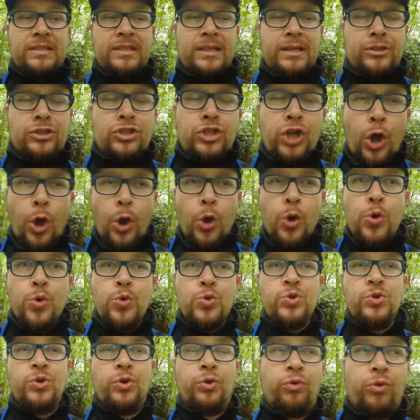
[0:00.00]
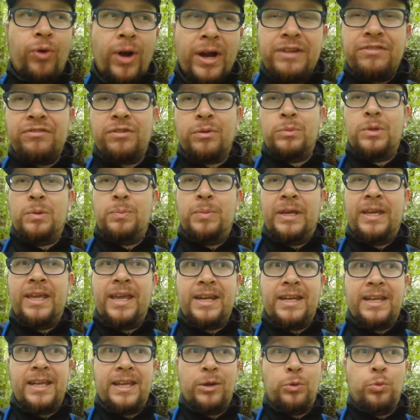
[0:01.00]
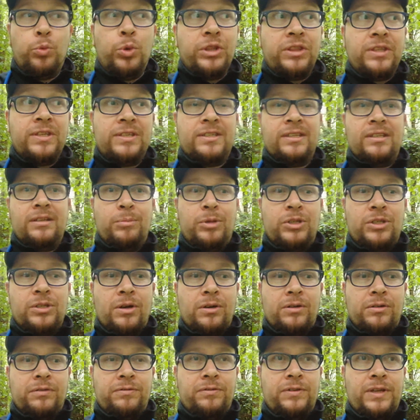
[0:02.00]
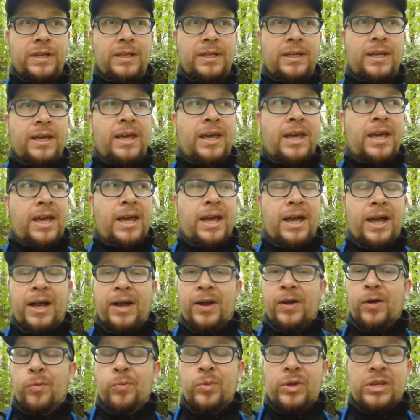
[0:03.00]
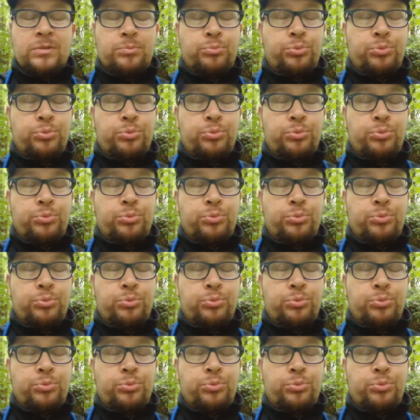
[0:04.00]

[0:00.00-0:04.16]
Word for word: The tone right from the beginning with the cinematography is